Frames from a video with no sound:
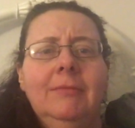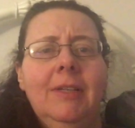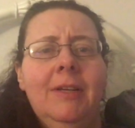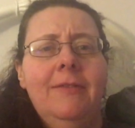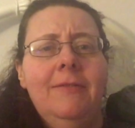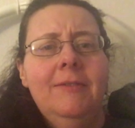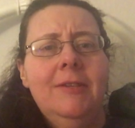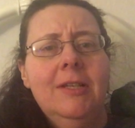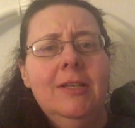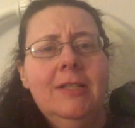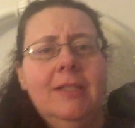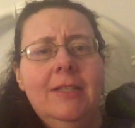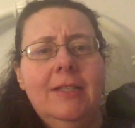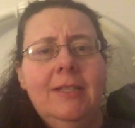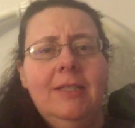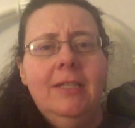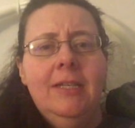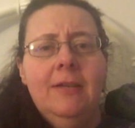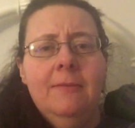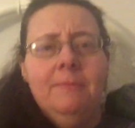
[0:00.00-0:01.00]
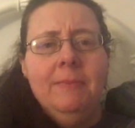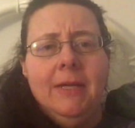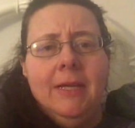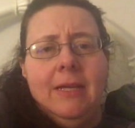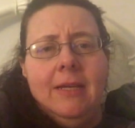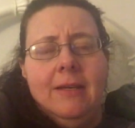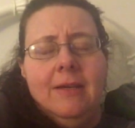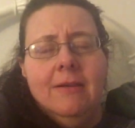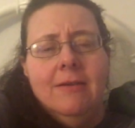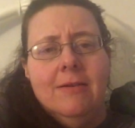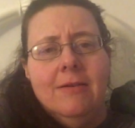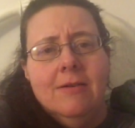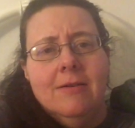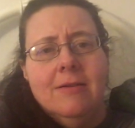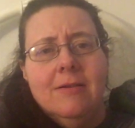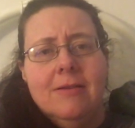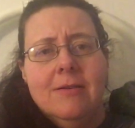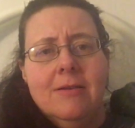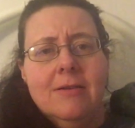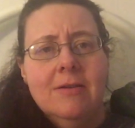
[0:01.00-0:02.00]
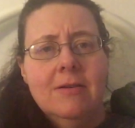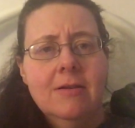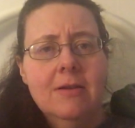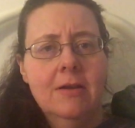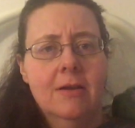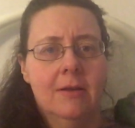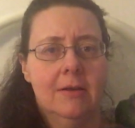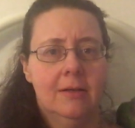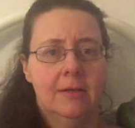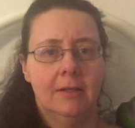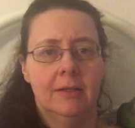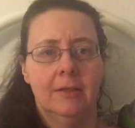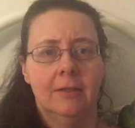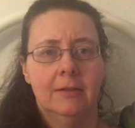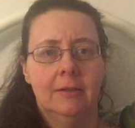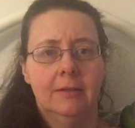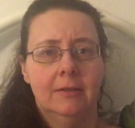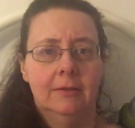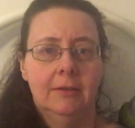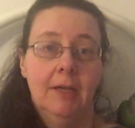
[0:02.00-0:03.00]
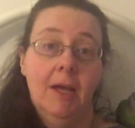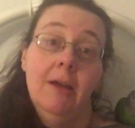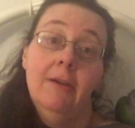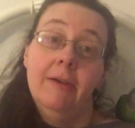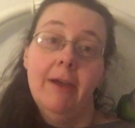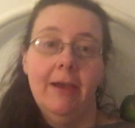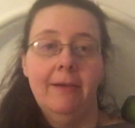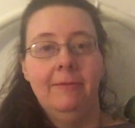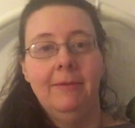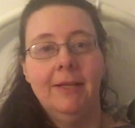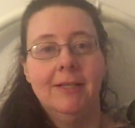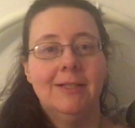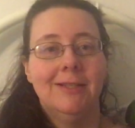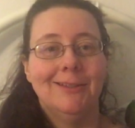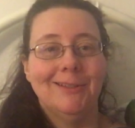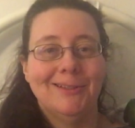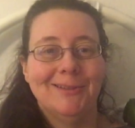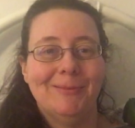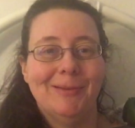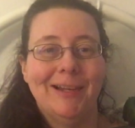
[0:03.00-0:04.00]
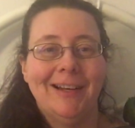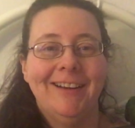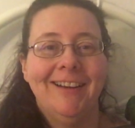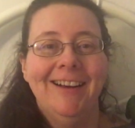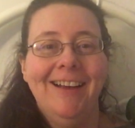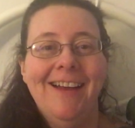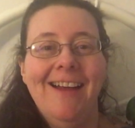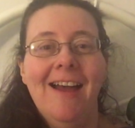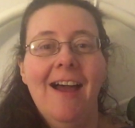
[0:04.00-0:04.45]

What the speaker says: I'm just tippy here. Okay, that's a little better.